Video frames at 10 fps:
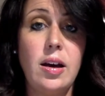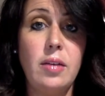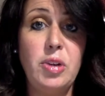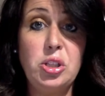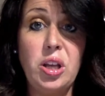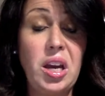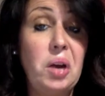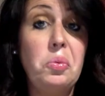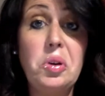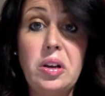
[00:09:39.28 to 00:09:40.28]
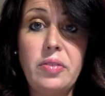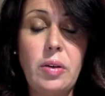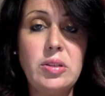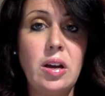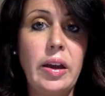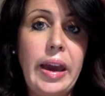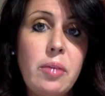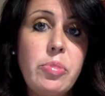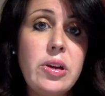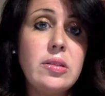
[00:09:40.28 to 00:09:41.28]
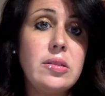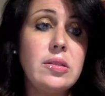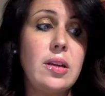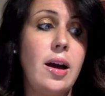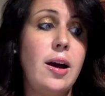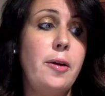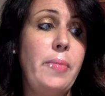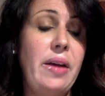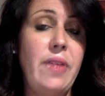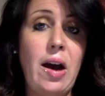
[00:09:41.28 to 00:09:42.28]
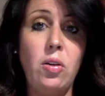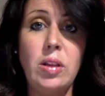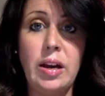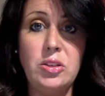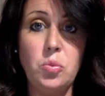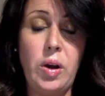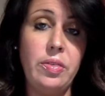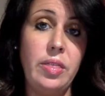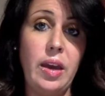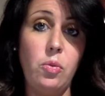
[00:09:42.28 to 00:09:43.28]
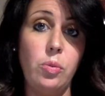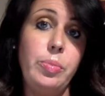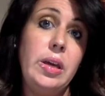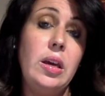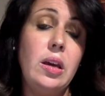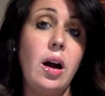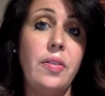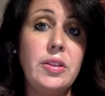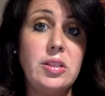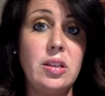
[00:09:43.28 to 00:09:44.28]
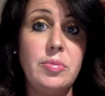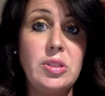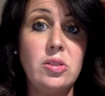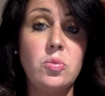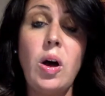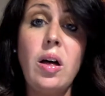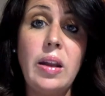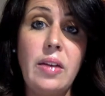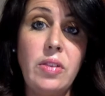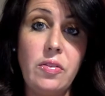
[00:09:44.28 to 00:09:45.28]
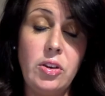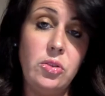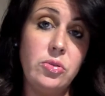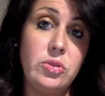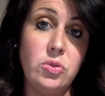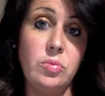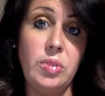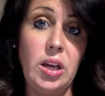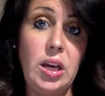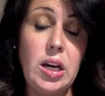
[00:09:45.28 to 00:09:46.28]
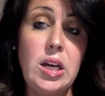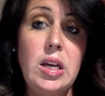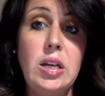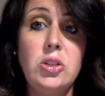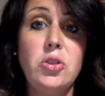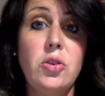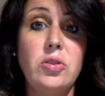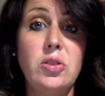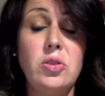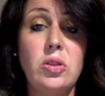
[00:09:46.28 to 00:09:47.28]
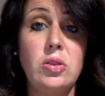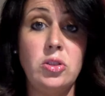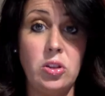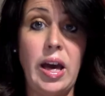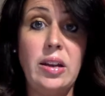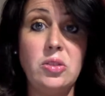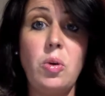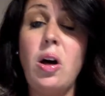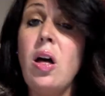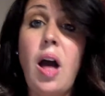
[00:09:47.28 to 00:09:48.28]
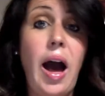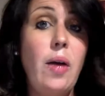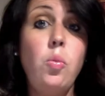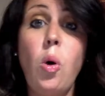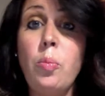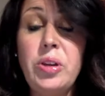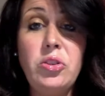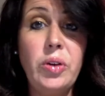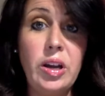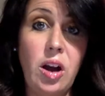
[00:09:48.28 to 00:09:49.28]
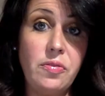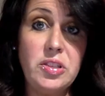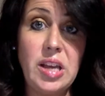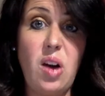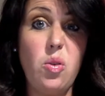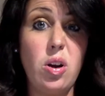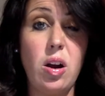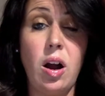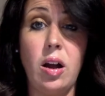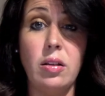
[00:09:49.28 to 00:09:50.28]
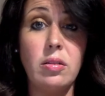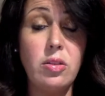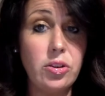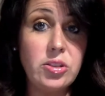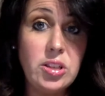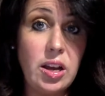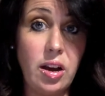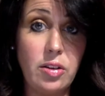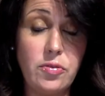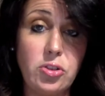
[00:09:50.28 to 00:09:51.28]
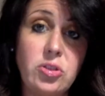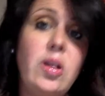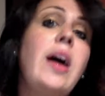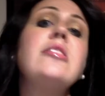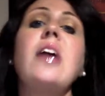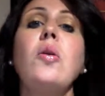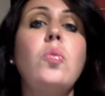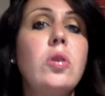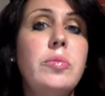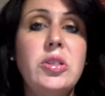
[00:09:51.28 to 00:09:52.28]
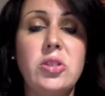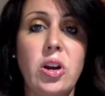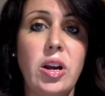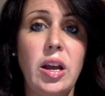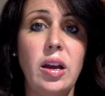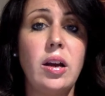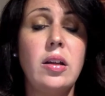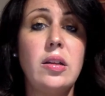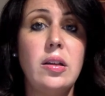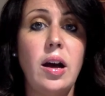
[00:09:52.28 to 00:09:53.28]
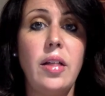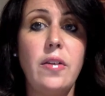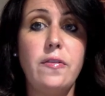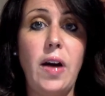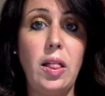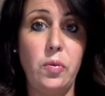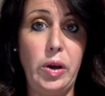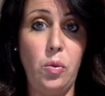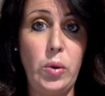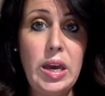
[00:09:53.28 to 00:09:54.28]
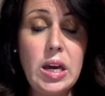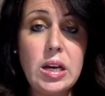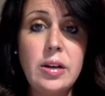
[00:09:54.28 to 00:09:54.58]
much like I would if I was on campus. I've outlined when they will be on the syllabus as well, and I've given you a Zoom link to that as well. I won't be doing an office hour on Thursday on our first class. I will be starting the following week.